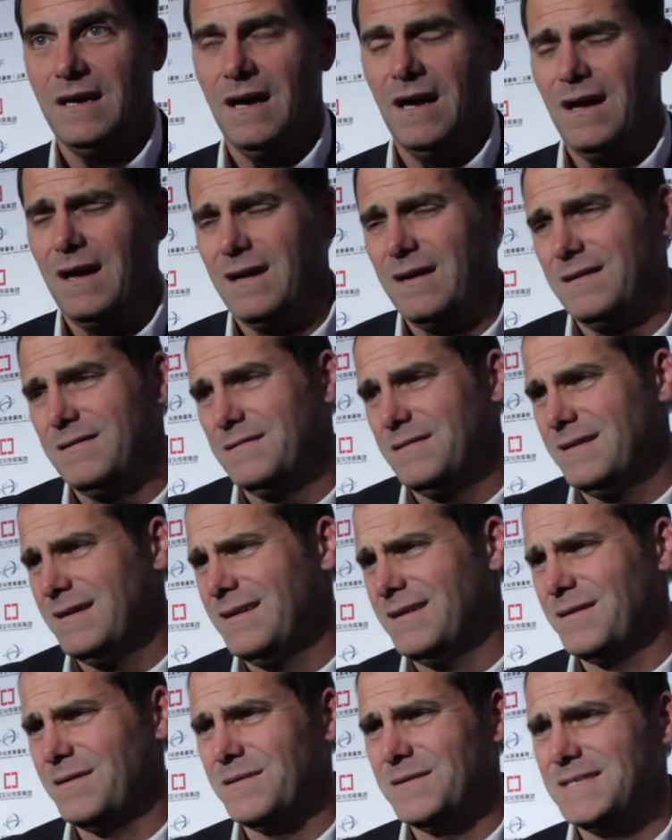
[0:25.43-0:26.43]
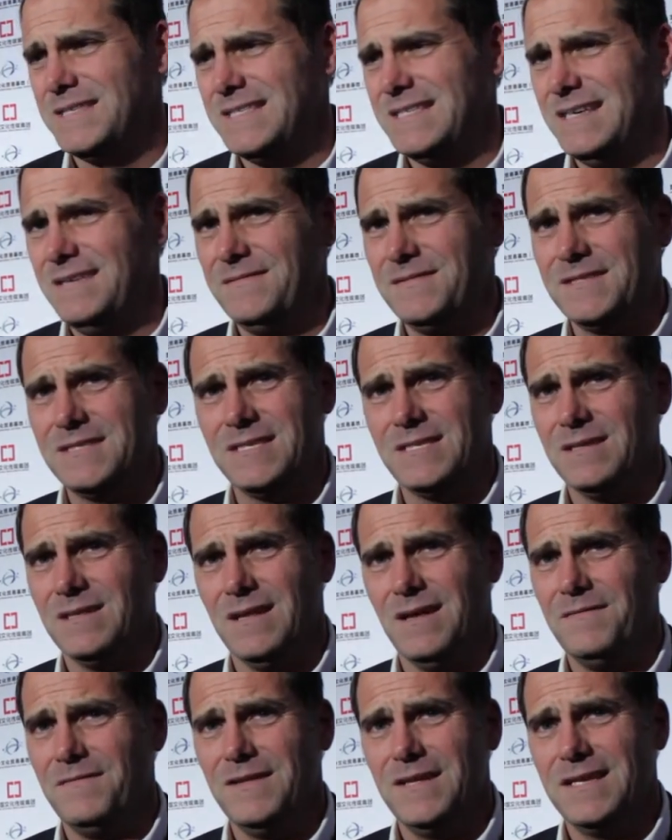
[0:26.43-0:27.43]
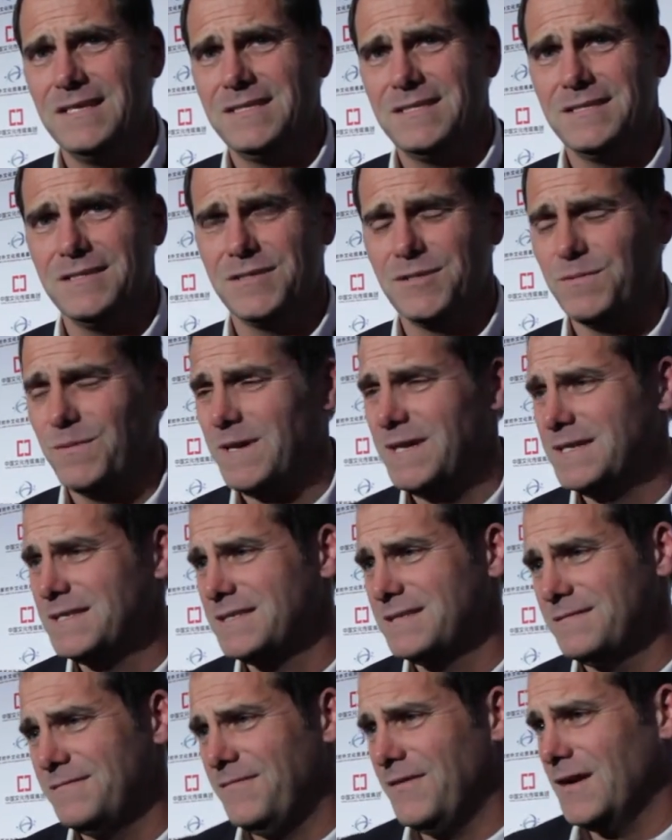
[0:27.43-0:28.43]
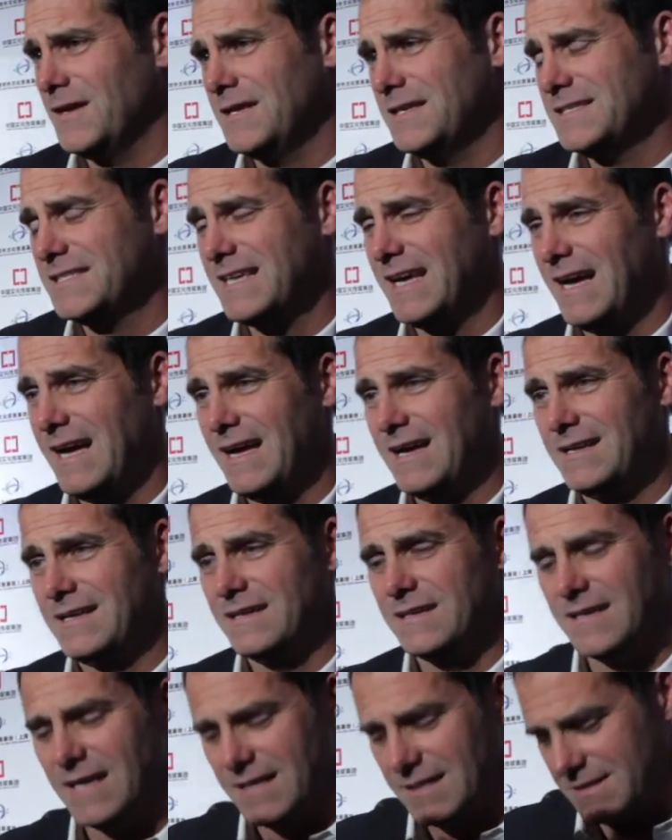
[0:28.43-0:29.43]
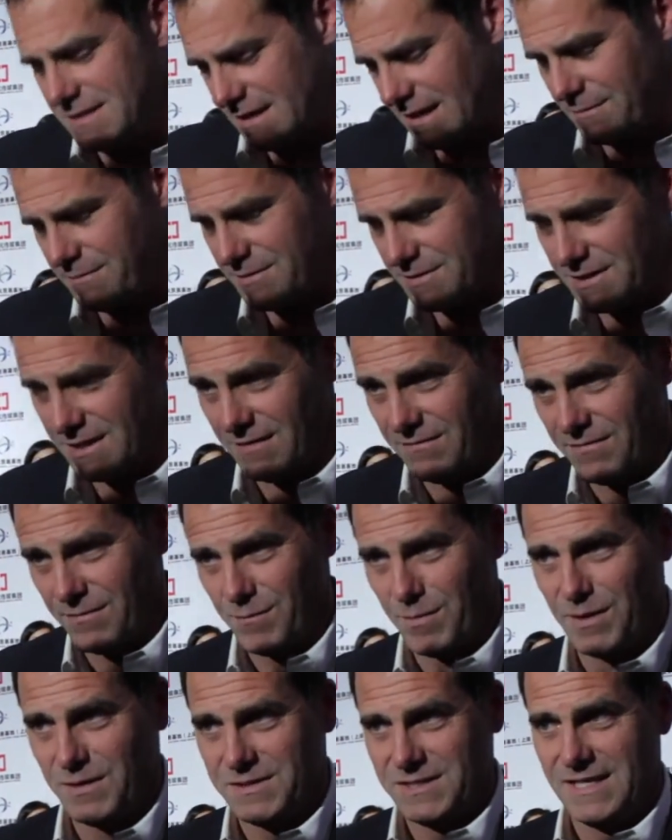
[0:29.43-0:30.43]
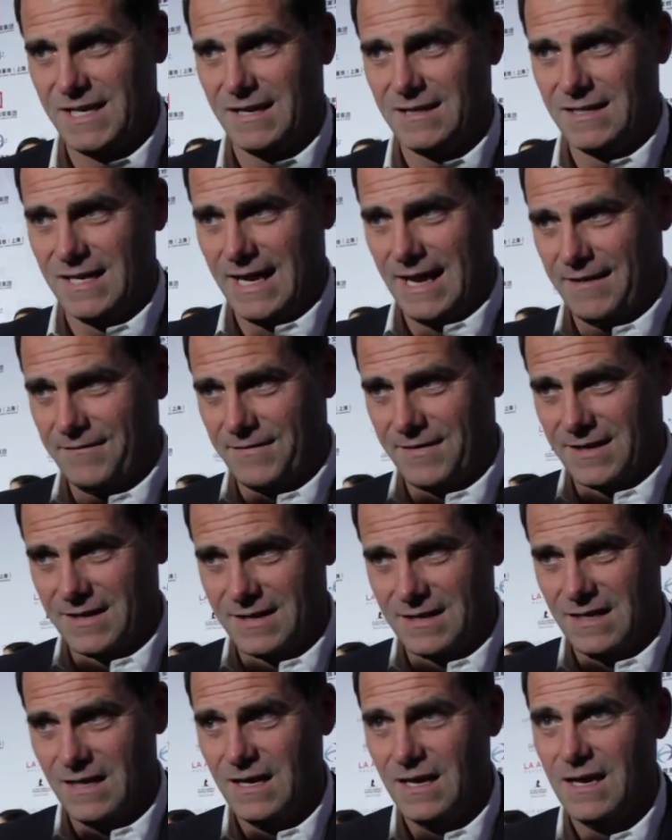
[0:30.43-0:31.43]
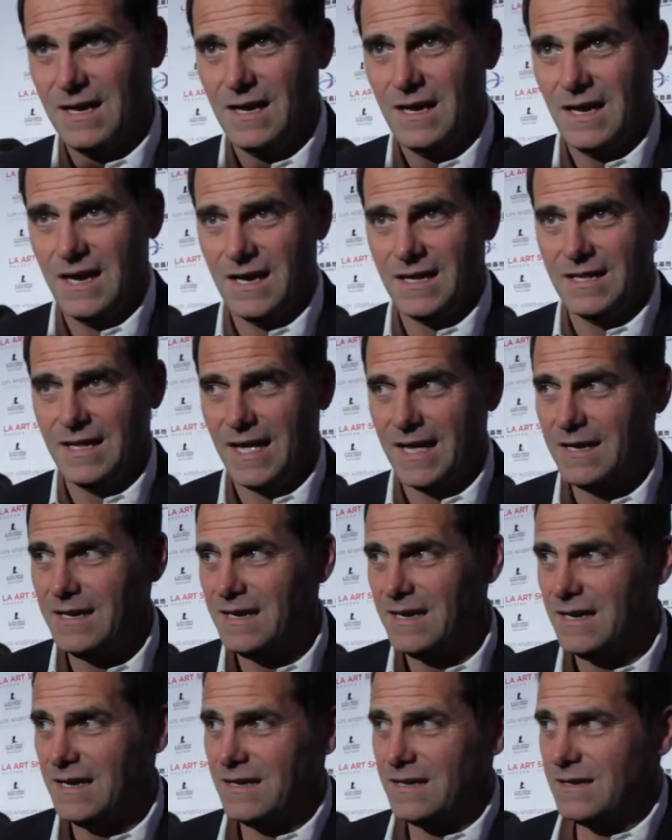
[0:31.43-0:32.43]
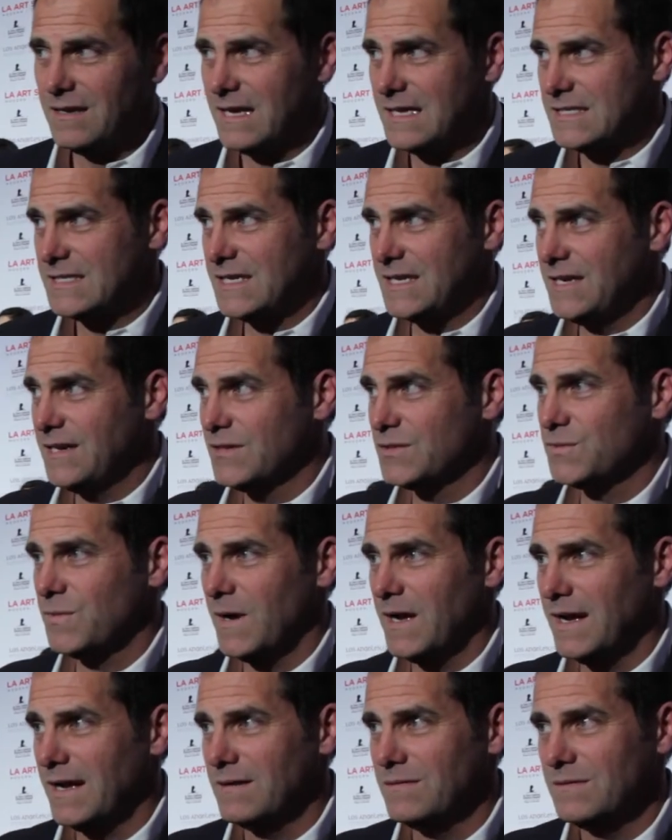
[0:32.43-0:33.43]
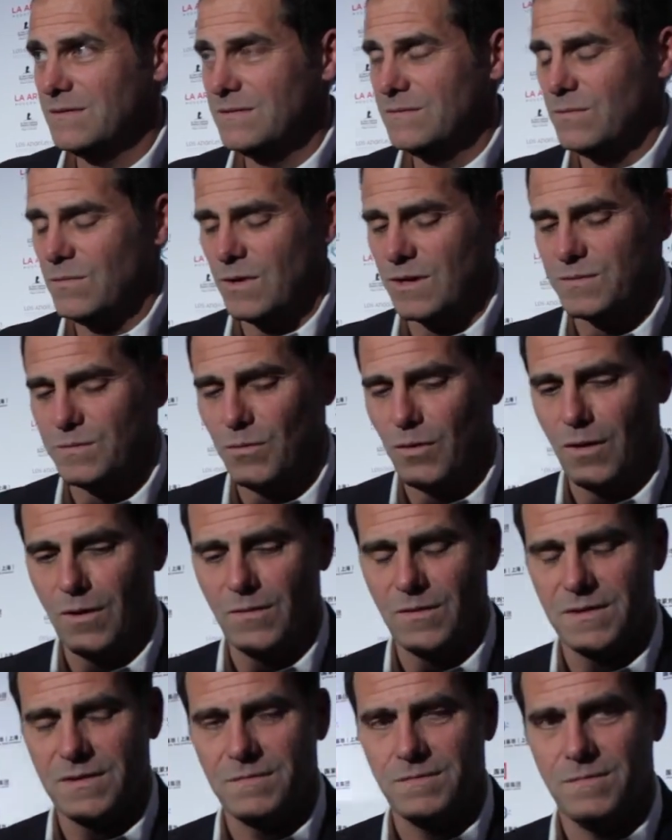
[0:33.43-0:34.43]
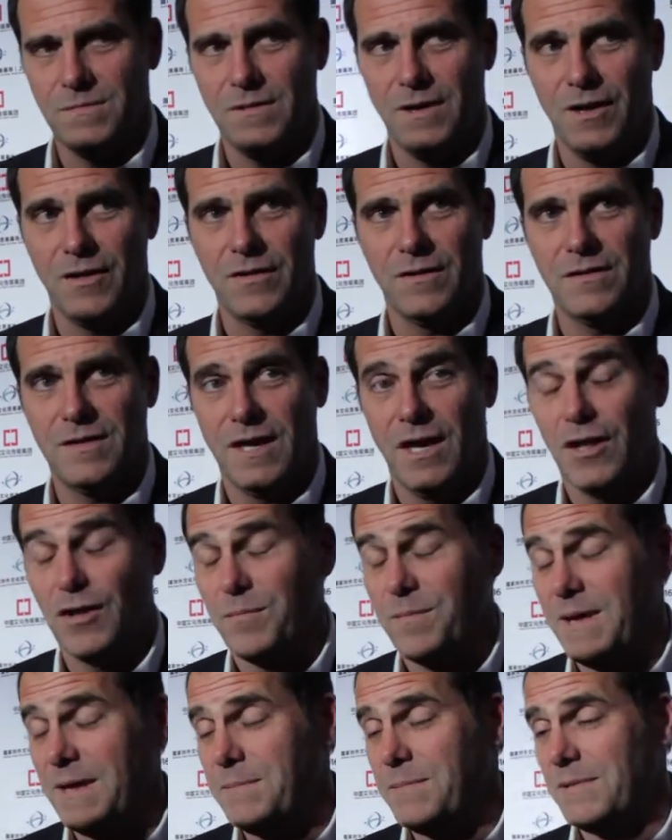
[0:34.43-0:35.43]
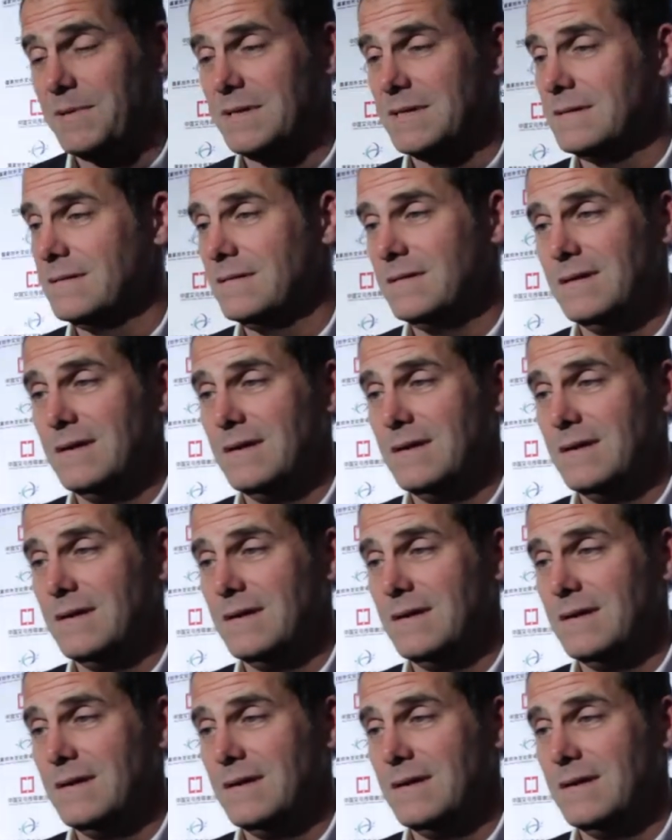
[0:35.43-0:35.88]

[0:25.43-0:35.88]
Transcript: Oh, you you know, Steve's the loveliest and sweetest and funniest guy, and you got to stop yourself from bursting out laughing. And and then uh, as the years went, I worked more with other the other people and